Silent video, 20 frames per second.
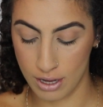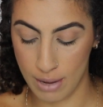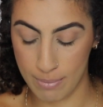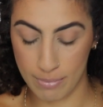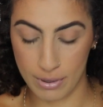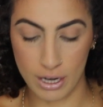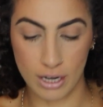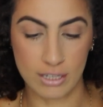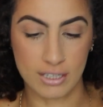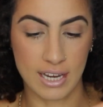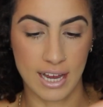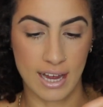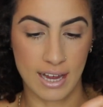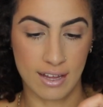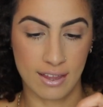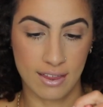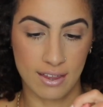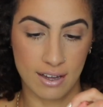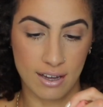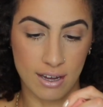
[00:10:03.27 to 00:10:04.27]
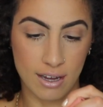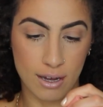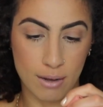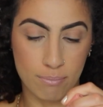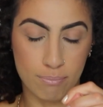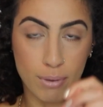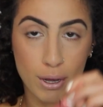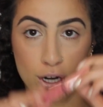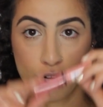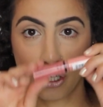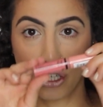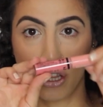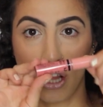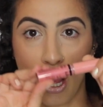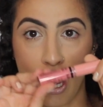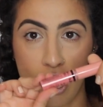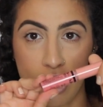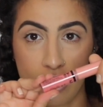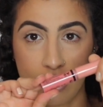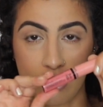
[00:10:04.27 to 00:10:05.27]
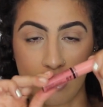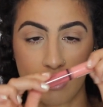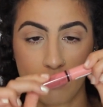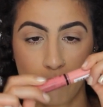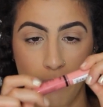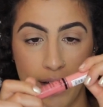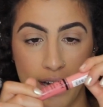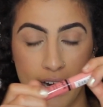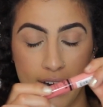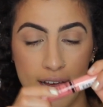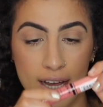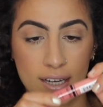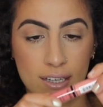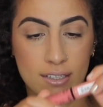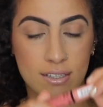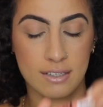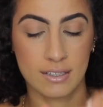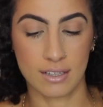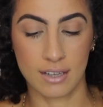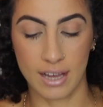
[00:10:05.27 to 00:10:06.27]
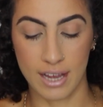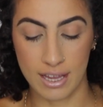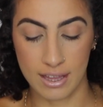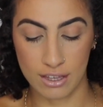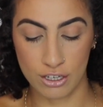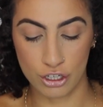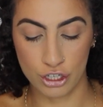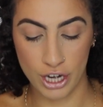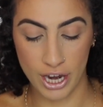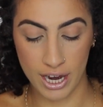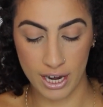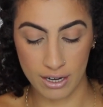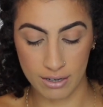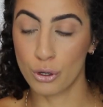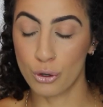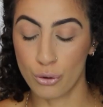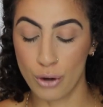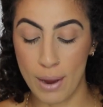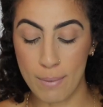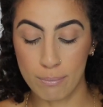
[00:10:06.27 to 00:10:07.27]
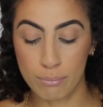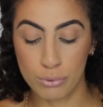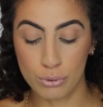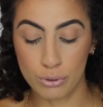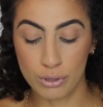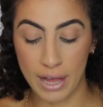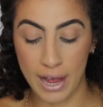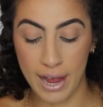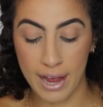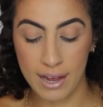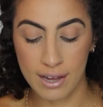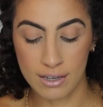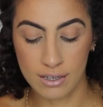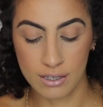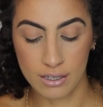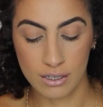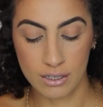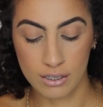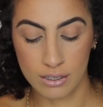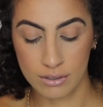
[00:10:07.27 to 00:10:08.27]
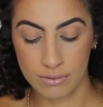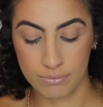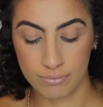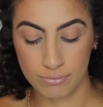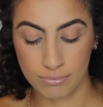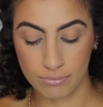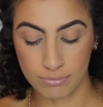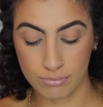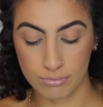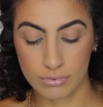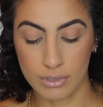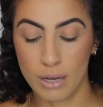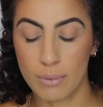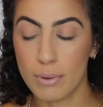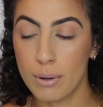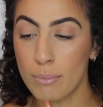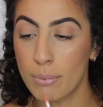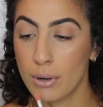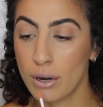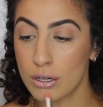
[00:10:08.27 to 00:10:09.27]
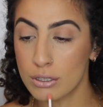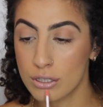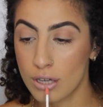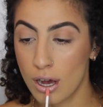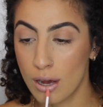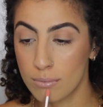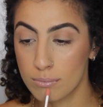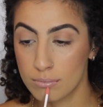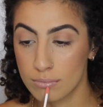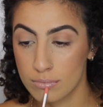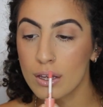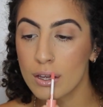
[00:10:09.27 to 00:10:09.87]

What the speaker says: I'm gonna take the Butter Gloss by NYX in the shade Crème Brûlée. I'm gonna put it on top.